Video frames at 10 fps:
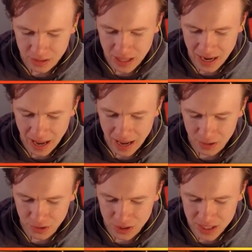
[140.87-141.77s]
That
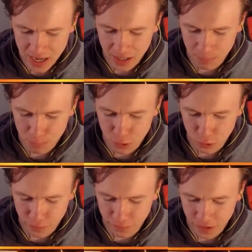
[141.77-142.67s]
Hound is tanking
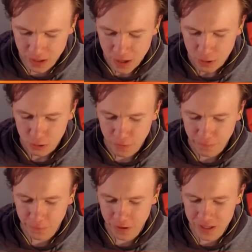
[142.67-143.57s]
beautifully. We've
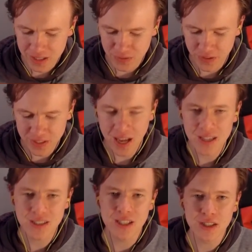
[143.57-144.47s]
got freezers for
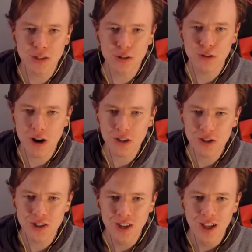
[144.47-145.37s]
days. This is
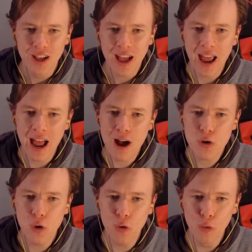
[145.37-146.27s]
crushed.
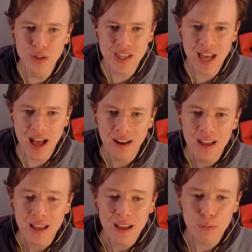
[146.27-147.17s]
How cool was
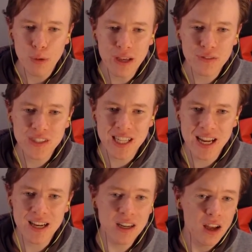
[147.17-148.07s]
that? We have
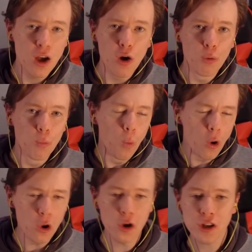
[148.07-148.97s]
seen
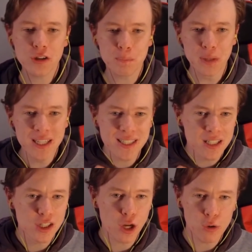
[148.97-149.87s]
wardened
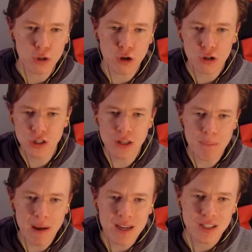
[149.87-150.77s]
blizzards go across the
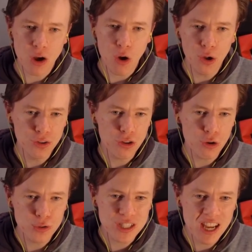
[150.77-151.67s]
base on
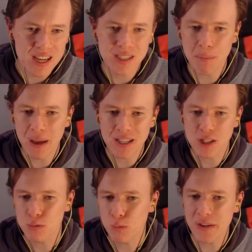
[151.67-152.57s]
those teaser
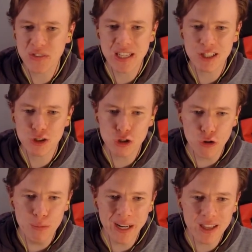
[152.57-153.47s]
bases. We have seen
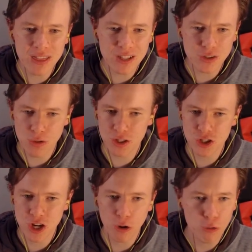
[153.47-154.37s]
so many things on
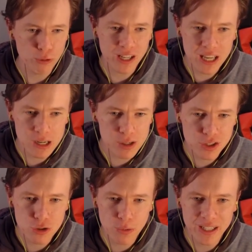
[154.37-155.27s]
this channel.
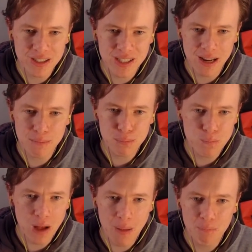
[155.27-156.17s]
Rakira's doing insane
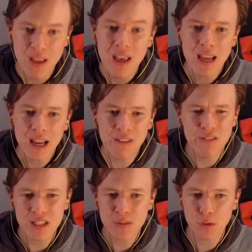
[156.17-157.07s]
um,
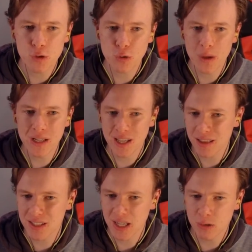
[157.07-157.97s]
invis for his queen to
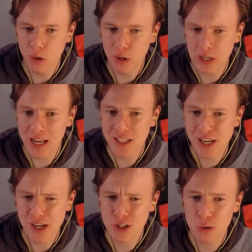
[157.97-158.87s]
get the town on
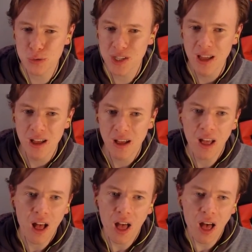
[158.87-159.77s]
anti-twos.
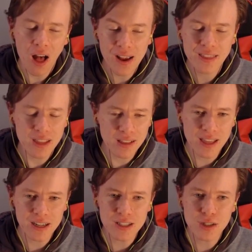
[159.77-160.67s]
I think
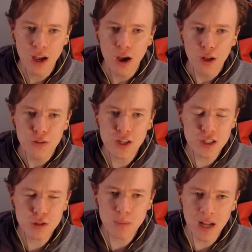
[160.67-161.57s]
that is
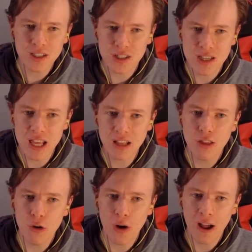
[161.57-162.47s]
the smartest thing
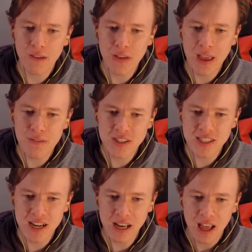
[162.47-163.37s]
though I've ever
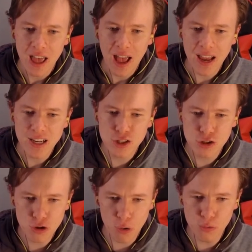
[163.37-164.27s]
seen. A
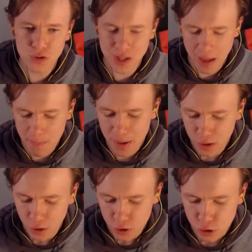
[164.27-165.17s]
stone
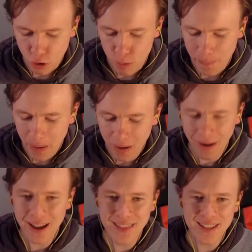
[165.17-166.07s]
slammer to go
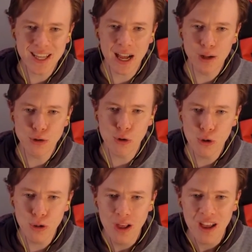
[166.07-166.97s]
behind the town
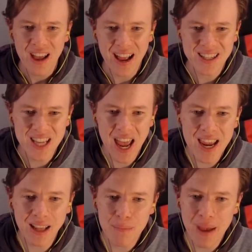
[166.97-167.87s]
hall and
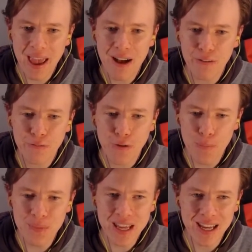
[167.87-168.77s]
take them out
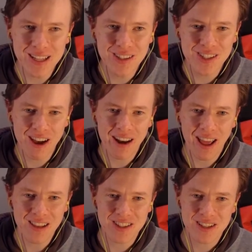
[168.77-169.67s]
from the inside
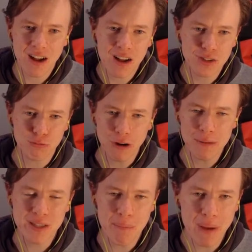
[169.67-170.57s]
and Stars
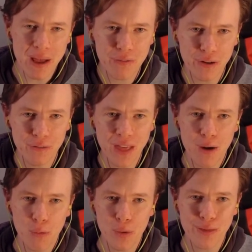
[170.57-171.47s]
reaps the benefit of
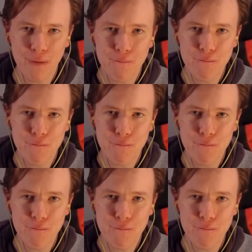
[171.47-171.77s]
that with